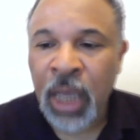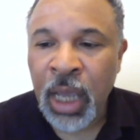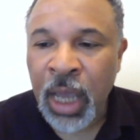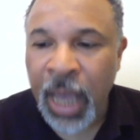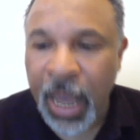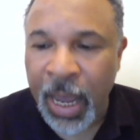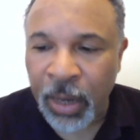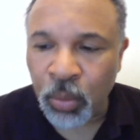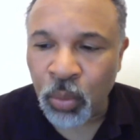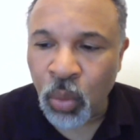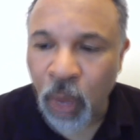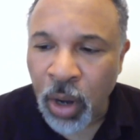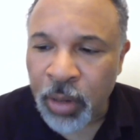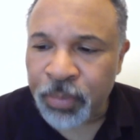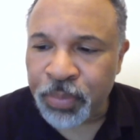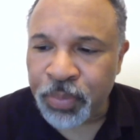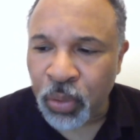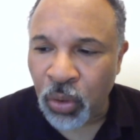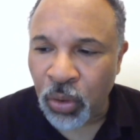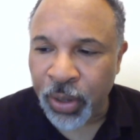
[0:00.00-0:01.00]
At one
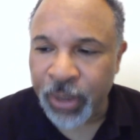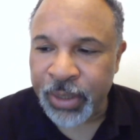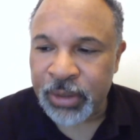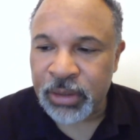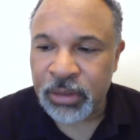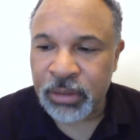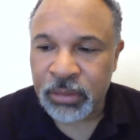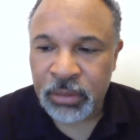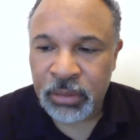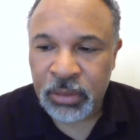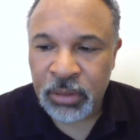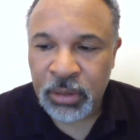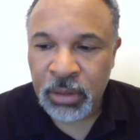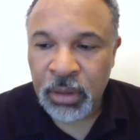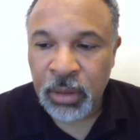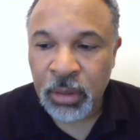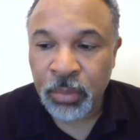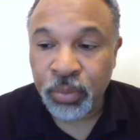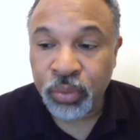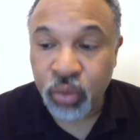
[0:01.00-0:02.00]
point,
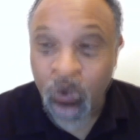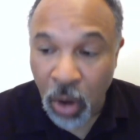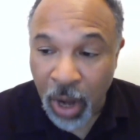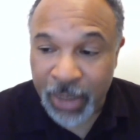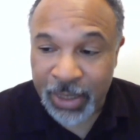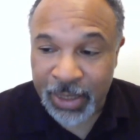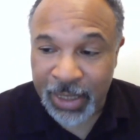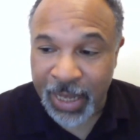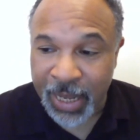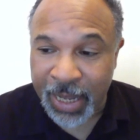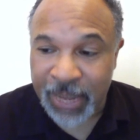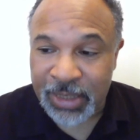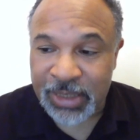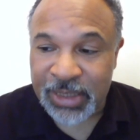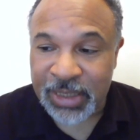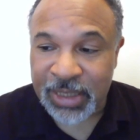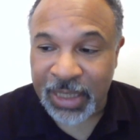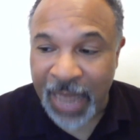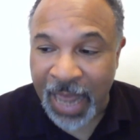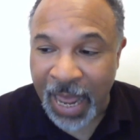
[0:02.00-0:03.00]
Poitier
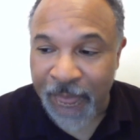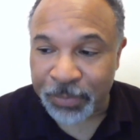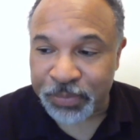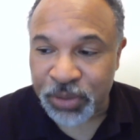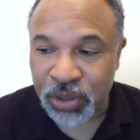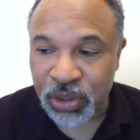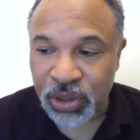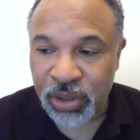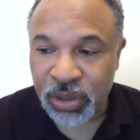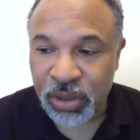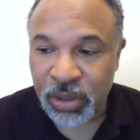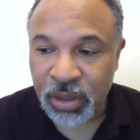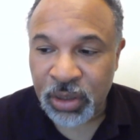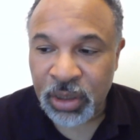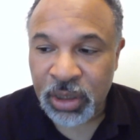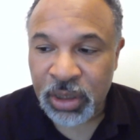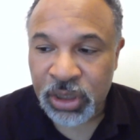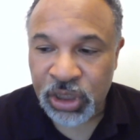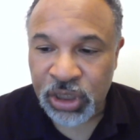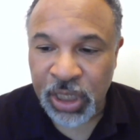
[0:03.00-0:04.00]
slaps
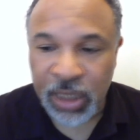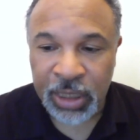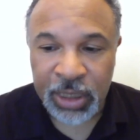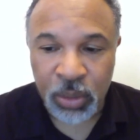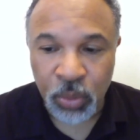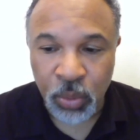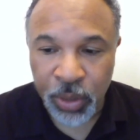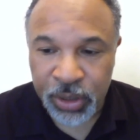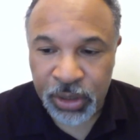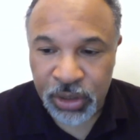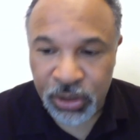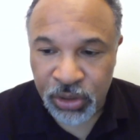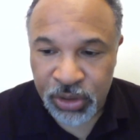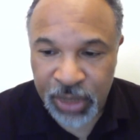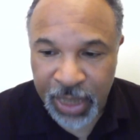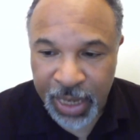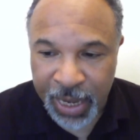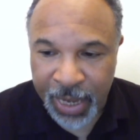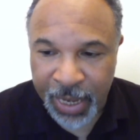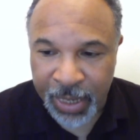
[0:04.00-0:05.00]
Shelley Winter's
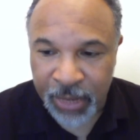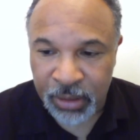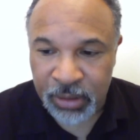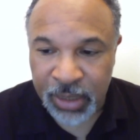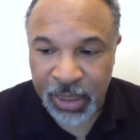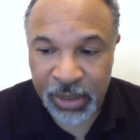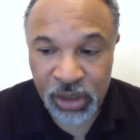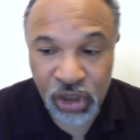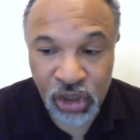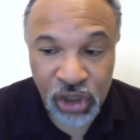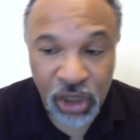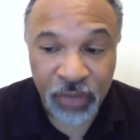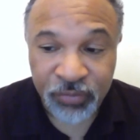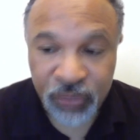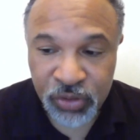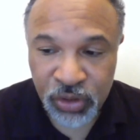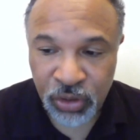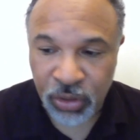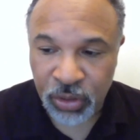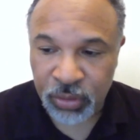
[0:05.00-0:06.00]
hand and shoves
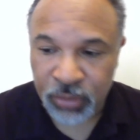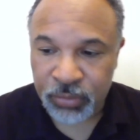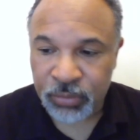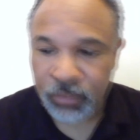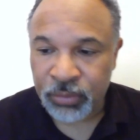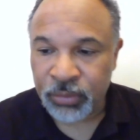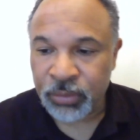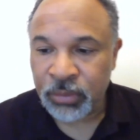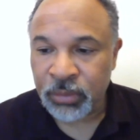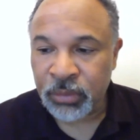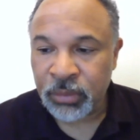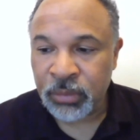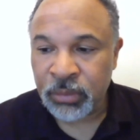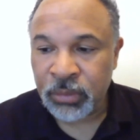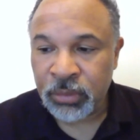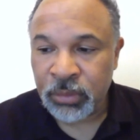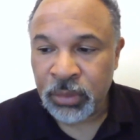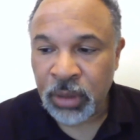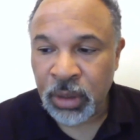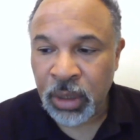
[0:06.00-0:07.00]
her
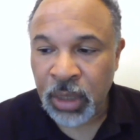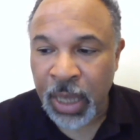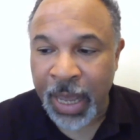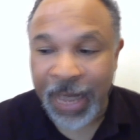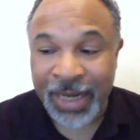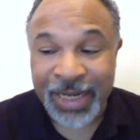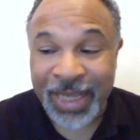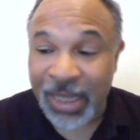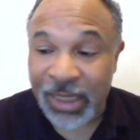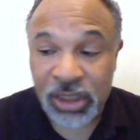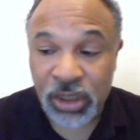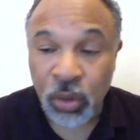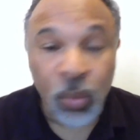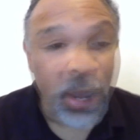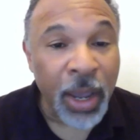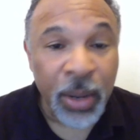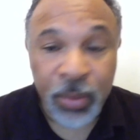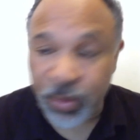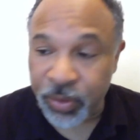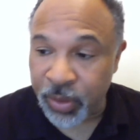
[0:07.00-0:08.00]
and gets
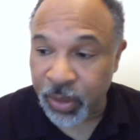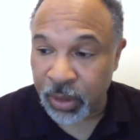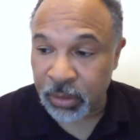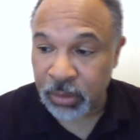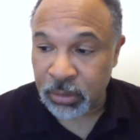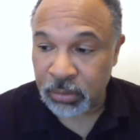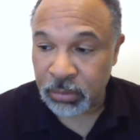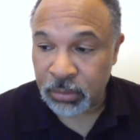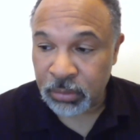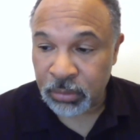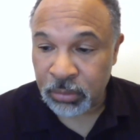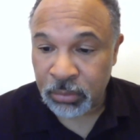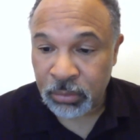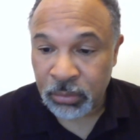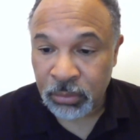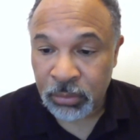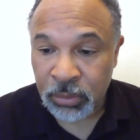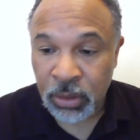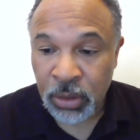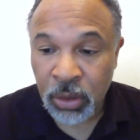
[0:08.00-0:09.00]
away with it.
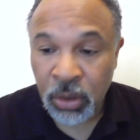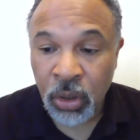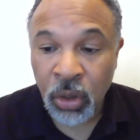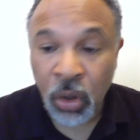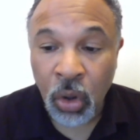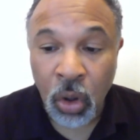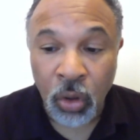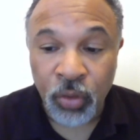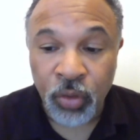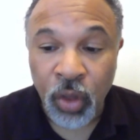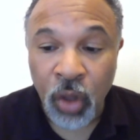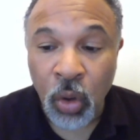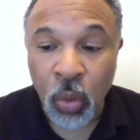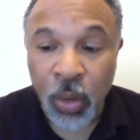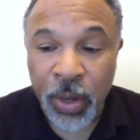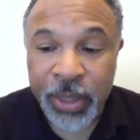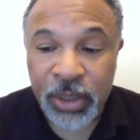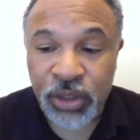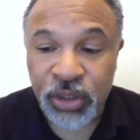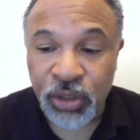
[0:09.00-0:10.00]
Although
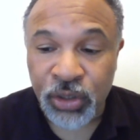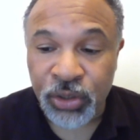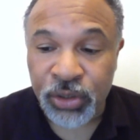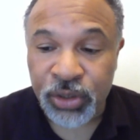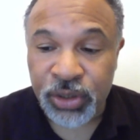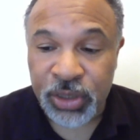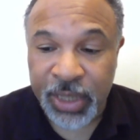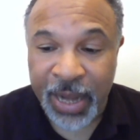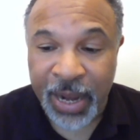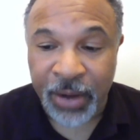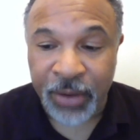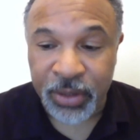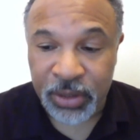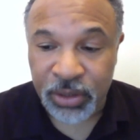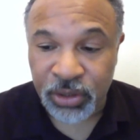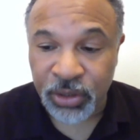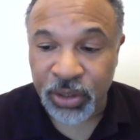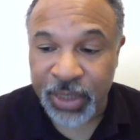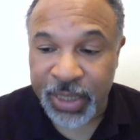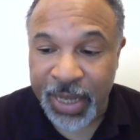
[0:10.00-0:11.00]
Winter's
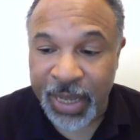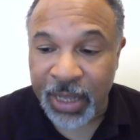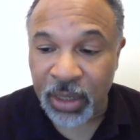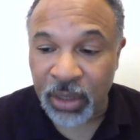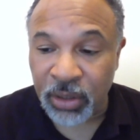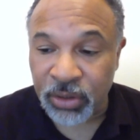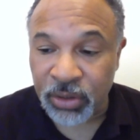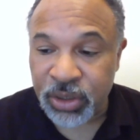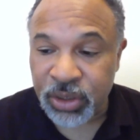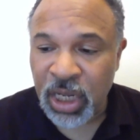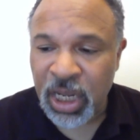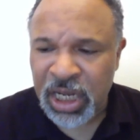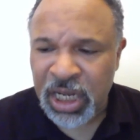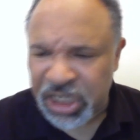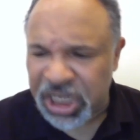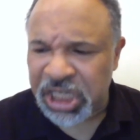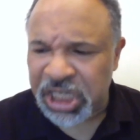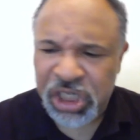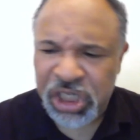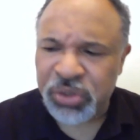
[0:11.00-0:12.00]
character yells,
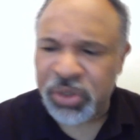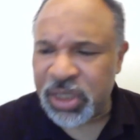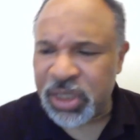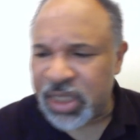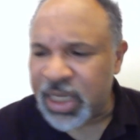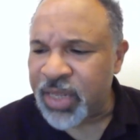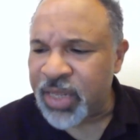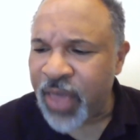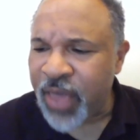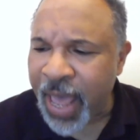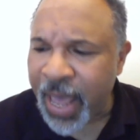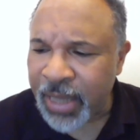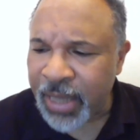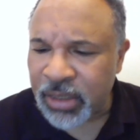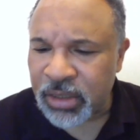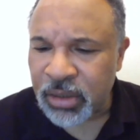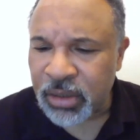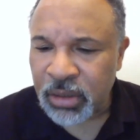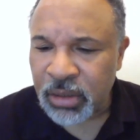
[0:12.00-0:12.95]
"Did you see that?"